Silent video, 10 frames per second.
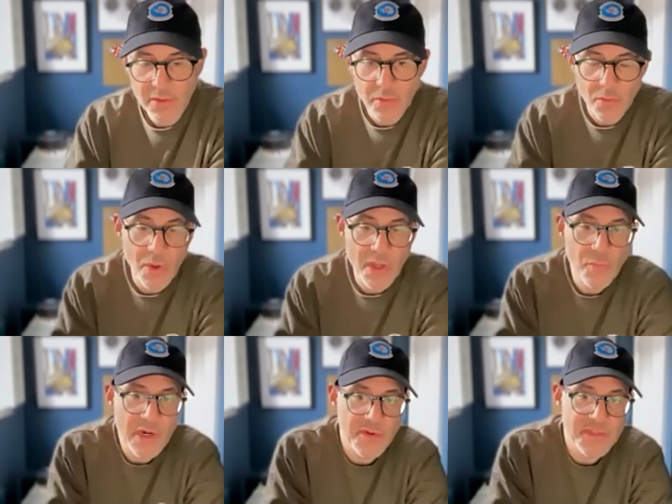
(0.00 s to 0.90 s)
or one
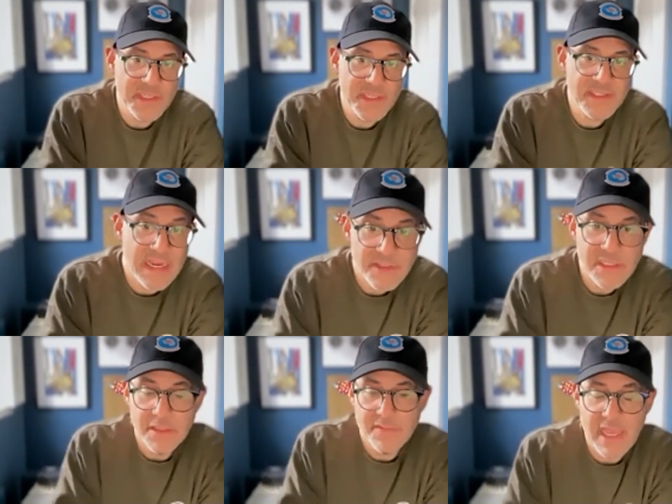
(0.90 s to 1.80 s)
where there's a
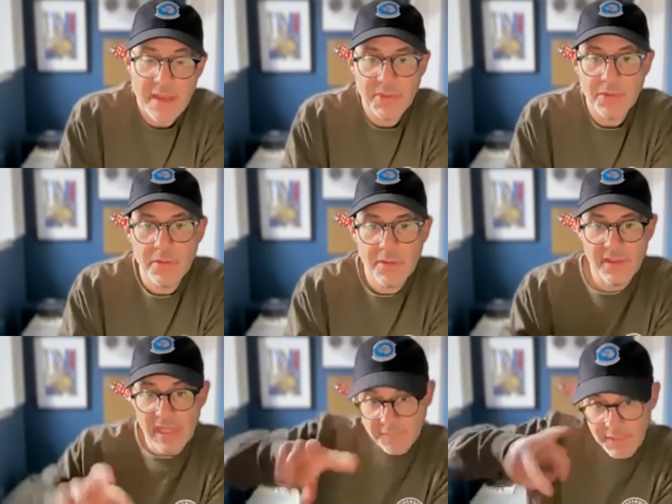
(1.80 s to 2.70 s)
scarcity of capital,
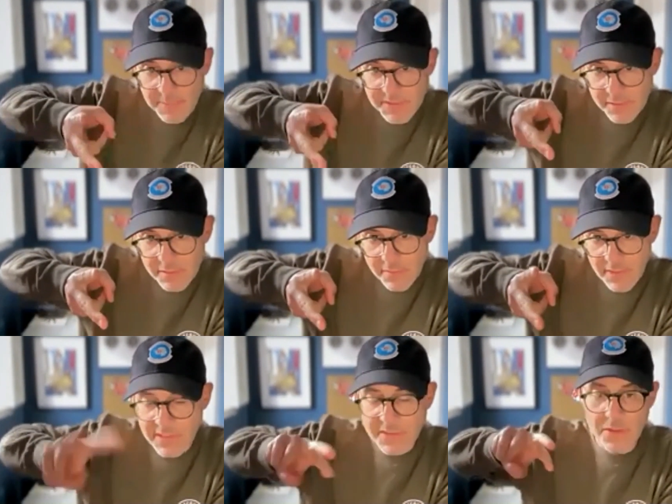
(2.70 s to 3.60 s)
that flips,
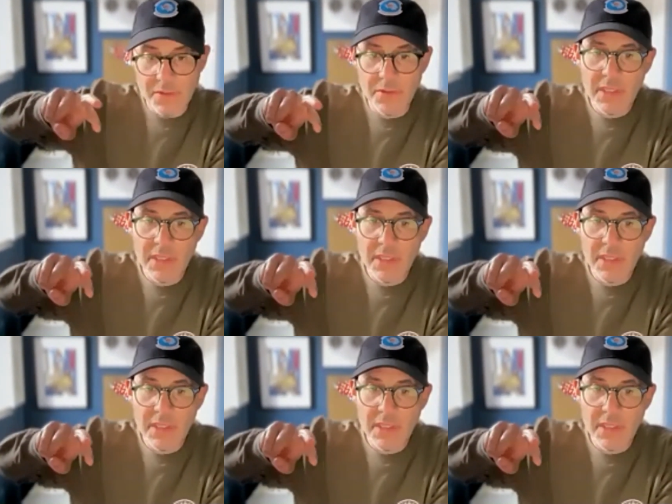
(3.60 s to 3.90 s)
right? So